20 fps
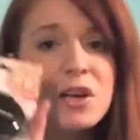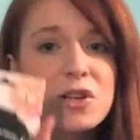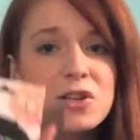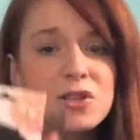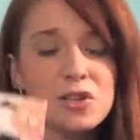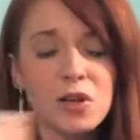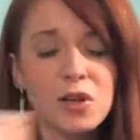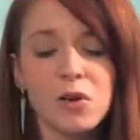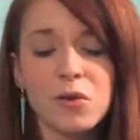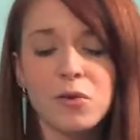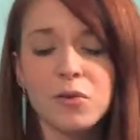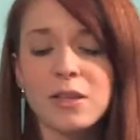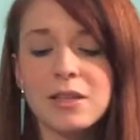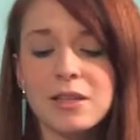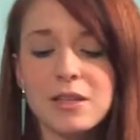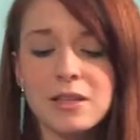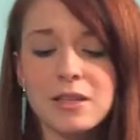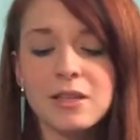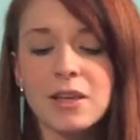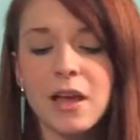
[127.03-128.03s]
So
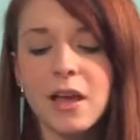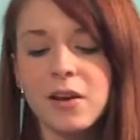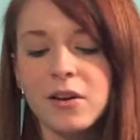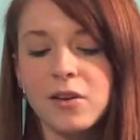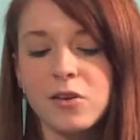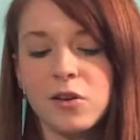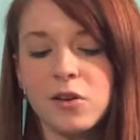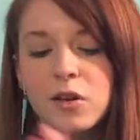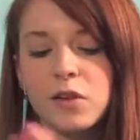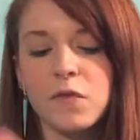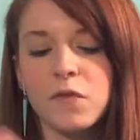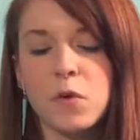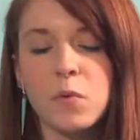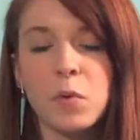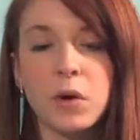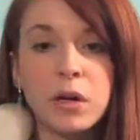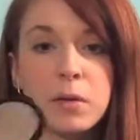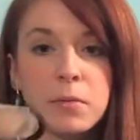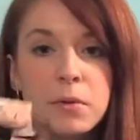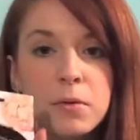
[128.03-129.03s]
this is kind of good if you
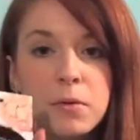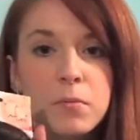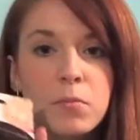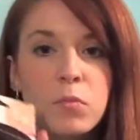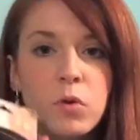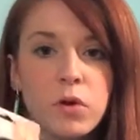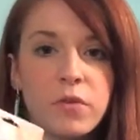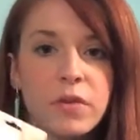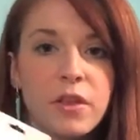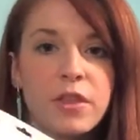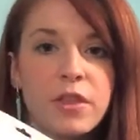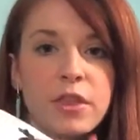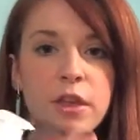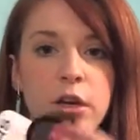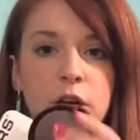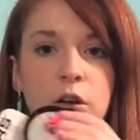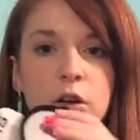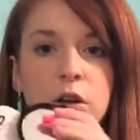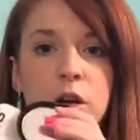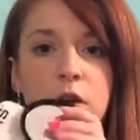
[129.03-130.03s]
want a little bit more of a
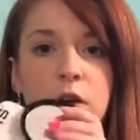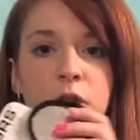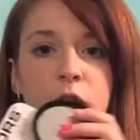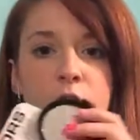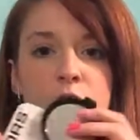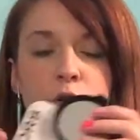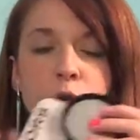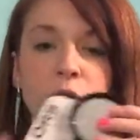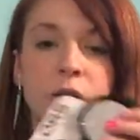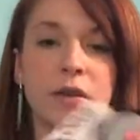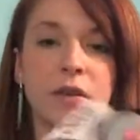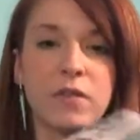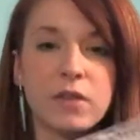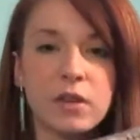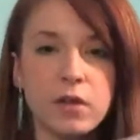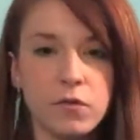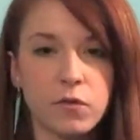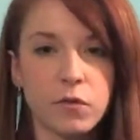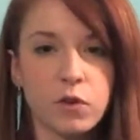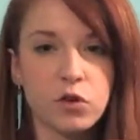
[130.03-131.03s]
thicker coverage, or even
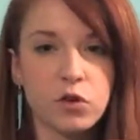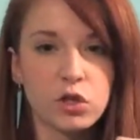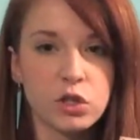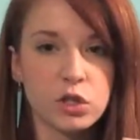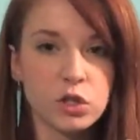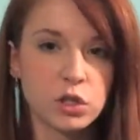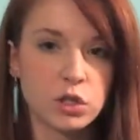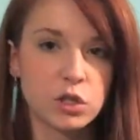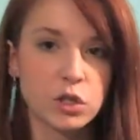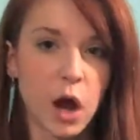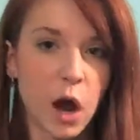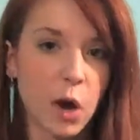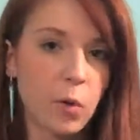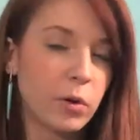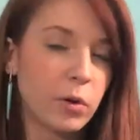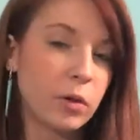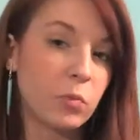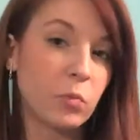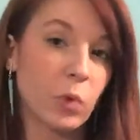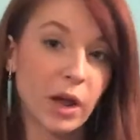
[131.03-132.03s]
if you're just not
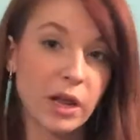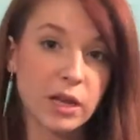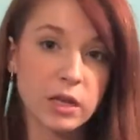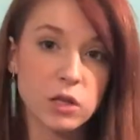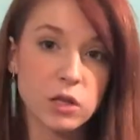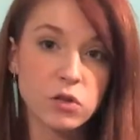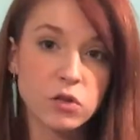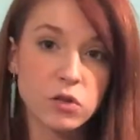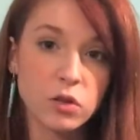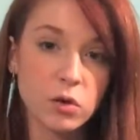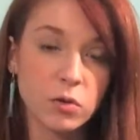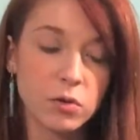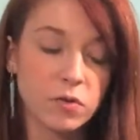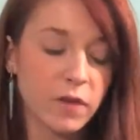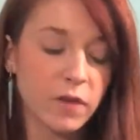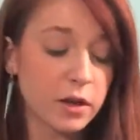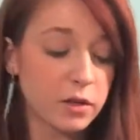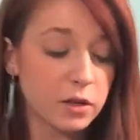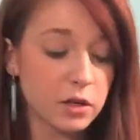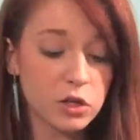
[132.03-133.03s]
wanting to use liquid
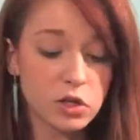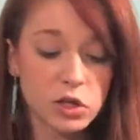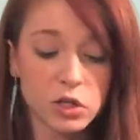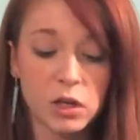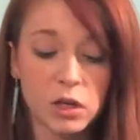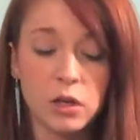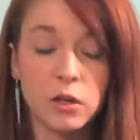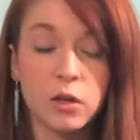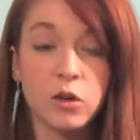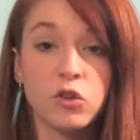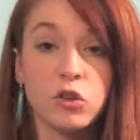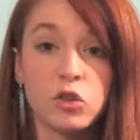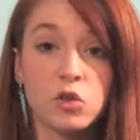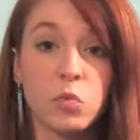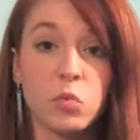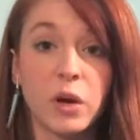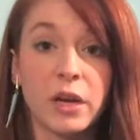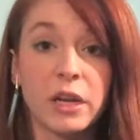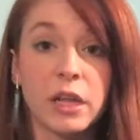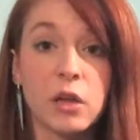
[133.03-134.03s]
foundation and you just
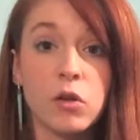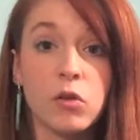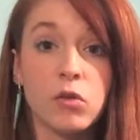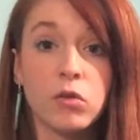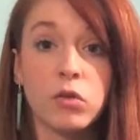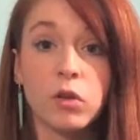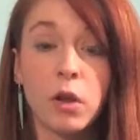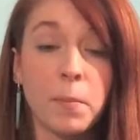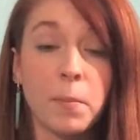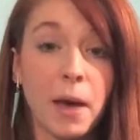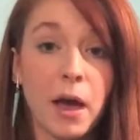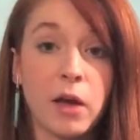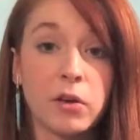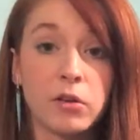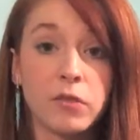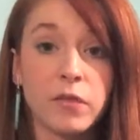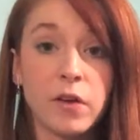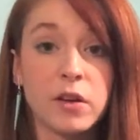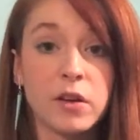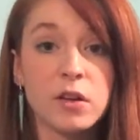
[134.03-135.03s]
want to use a
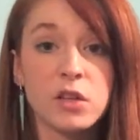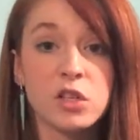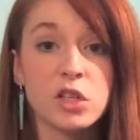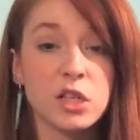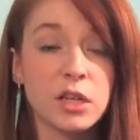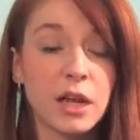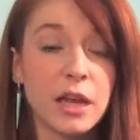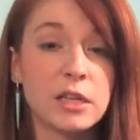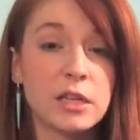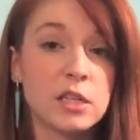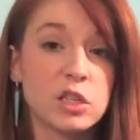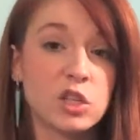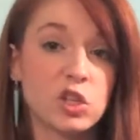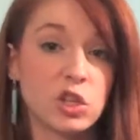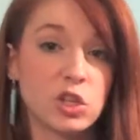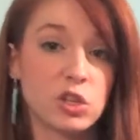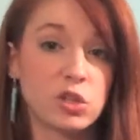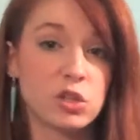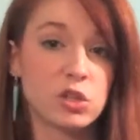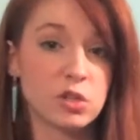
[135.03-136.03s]
powder foundation. I
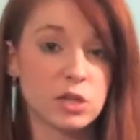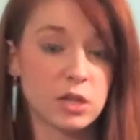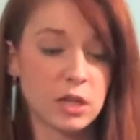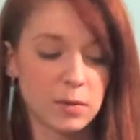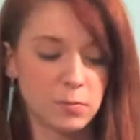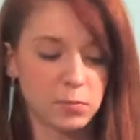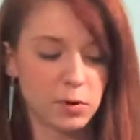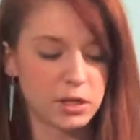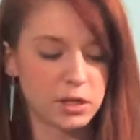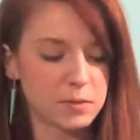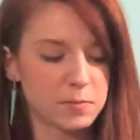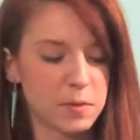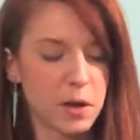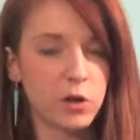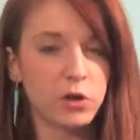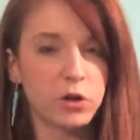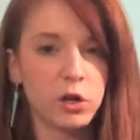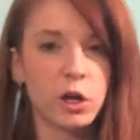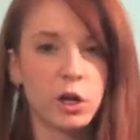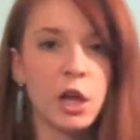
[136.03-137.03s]
suggest using a pressed
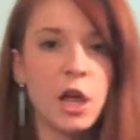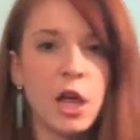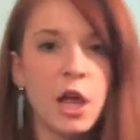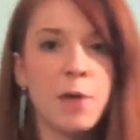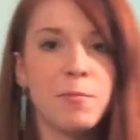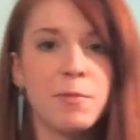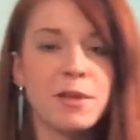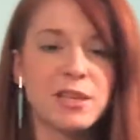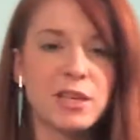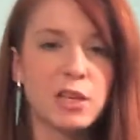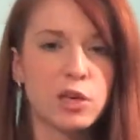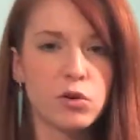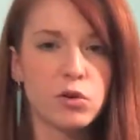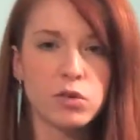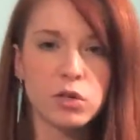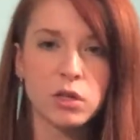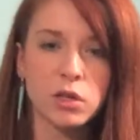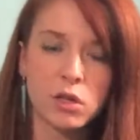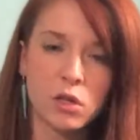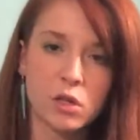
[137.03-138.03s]
powder because it
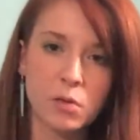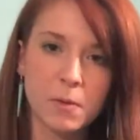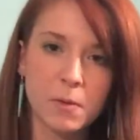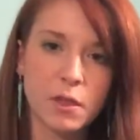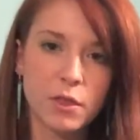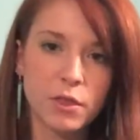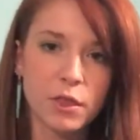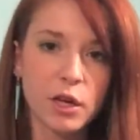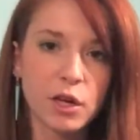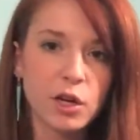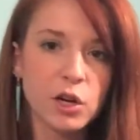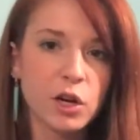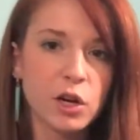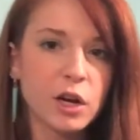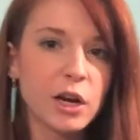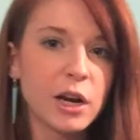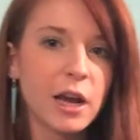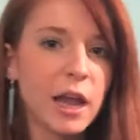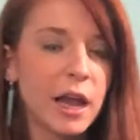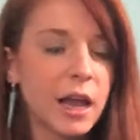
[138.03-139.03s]
goes on a little bit
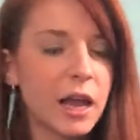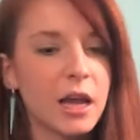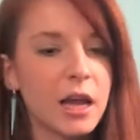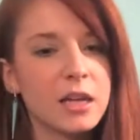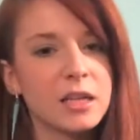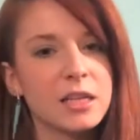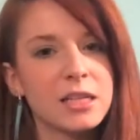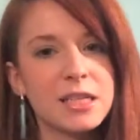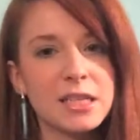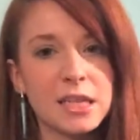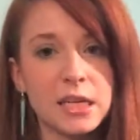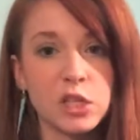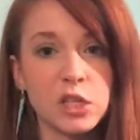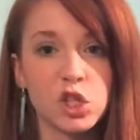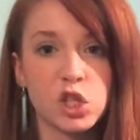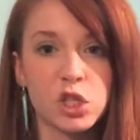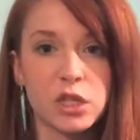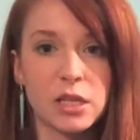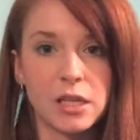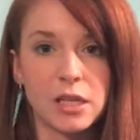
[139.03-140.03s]
thicker and it stays
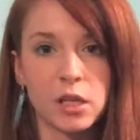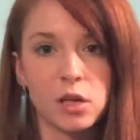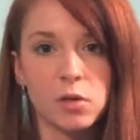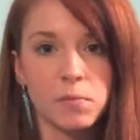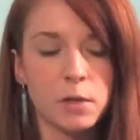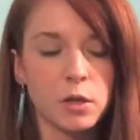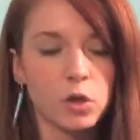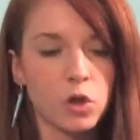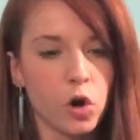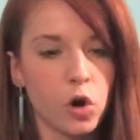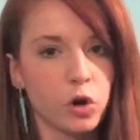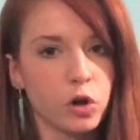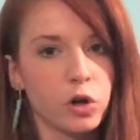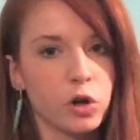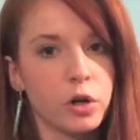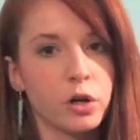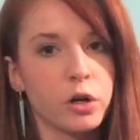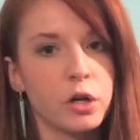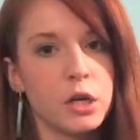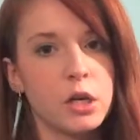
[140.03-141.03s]
just a little bit
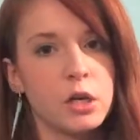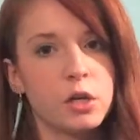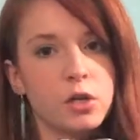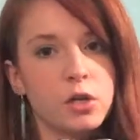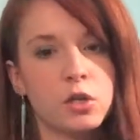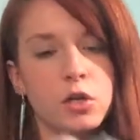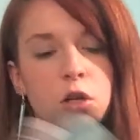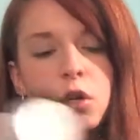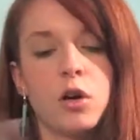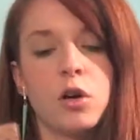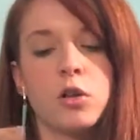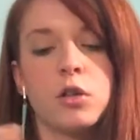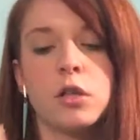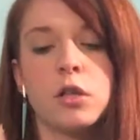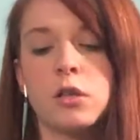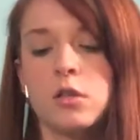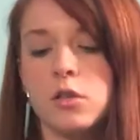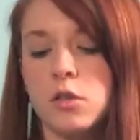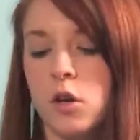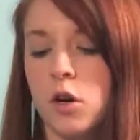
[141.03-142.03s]
longer. So
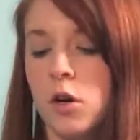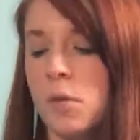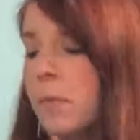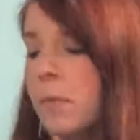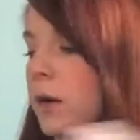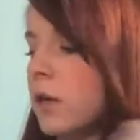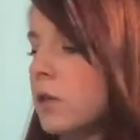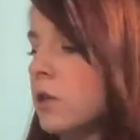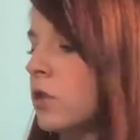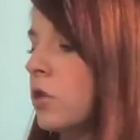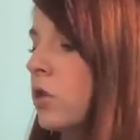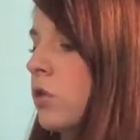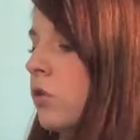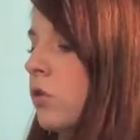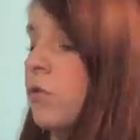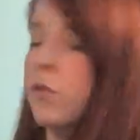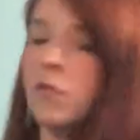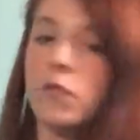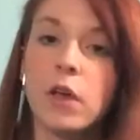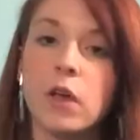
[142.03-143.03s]
these are my
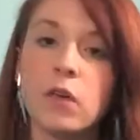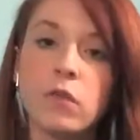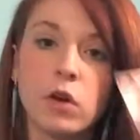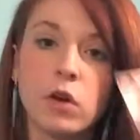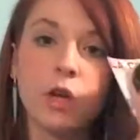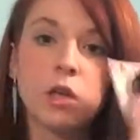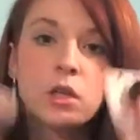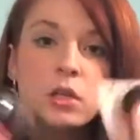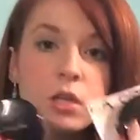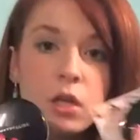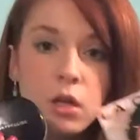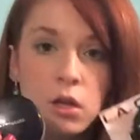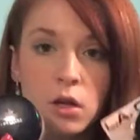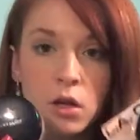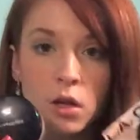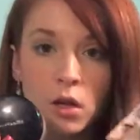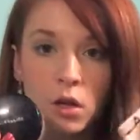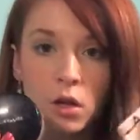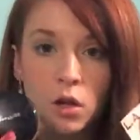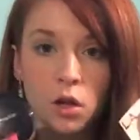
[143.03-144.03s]
two favorite
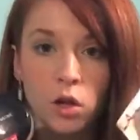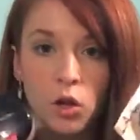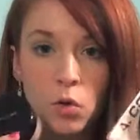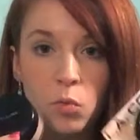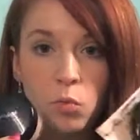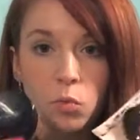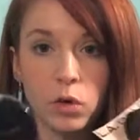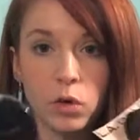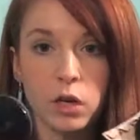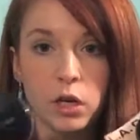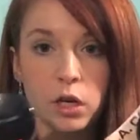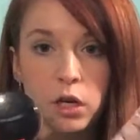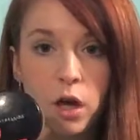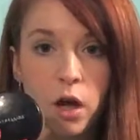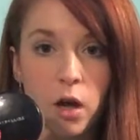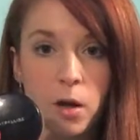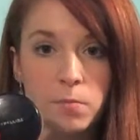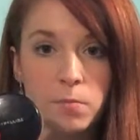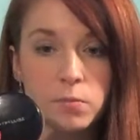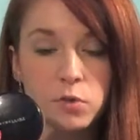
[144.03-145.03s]
when it
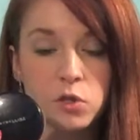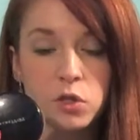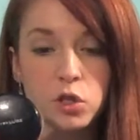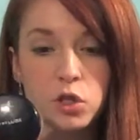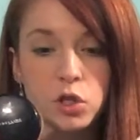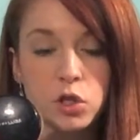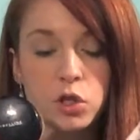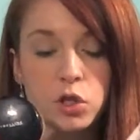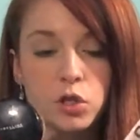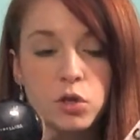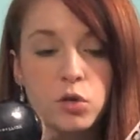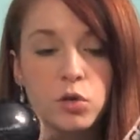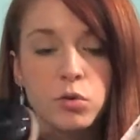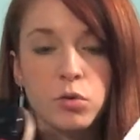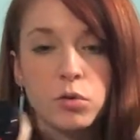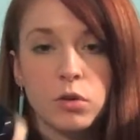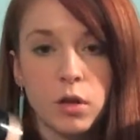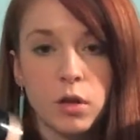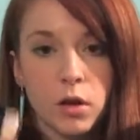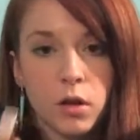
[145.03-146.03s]
comes
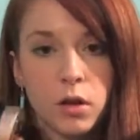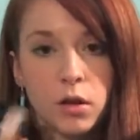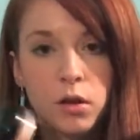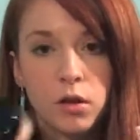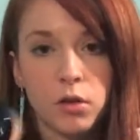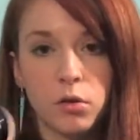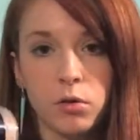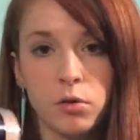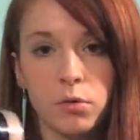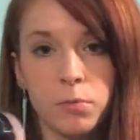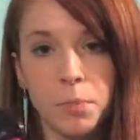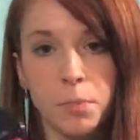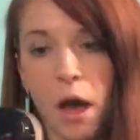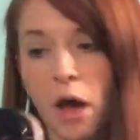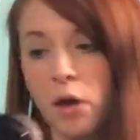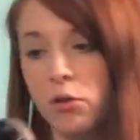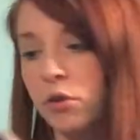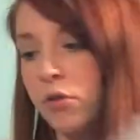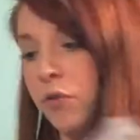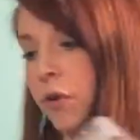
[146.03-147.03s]
to the little
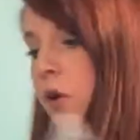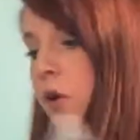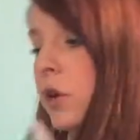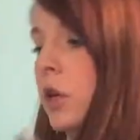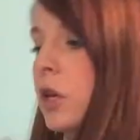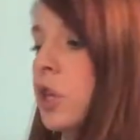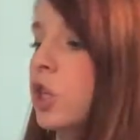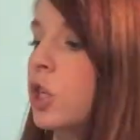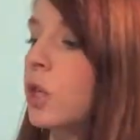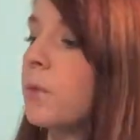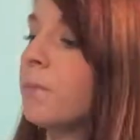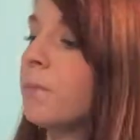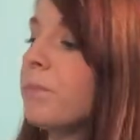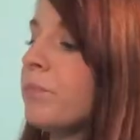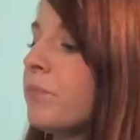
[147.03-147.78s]
powder foundation.